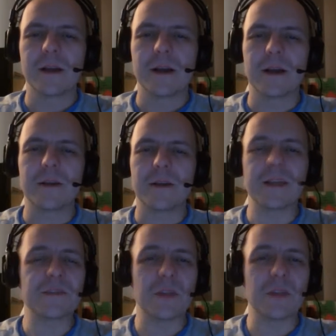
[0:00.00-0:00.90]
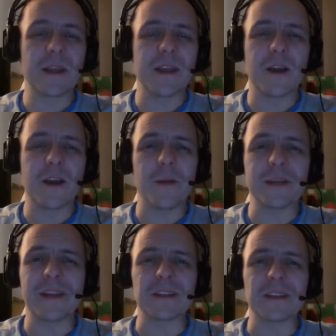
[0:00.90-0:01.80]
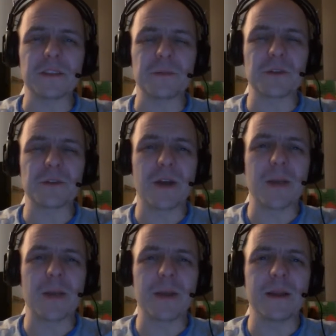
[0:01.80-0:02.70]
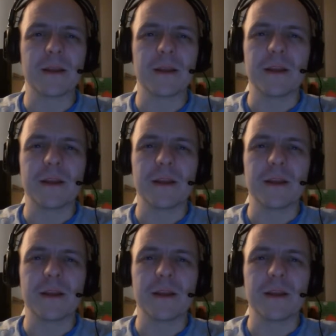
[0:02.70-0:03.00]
Thanks for liking, commenting, subscribing.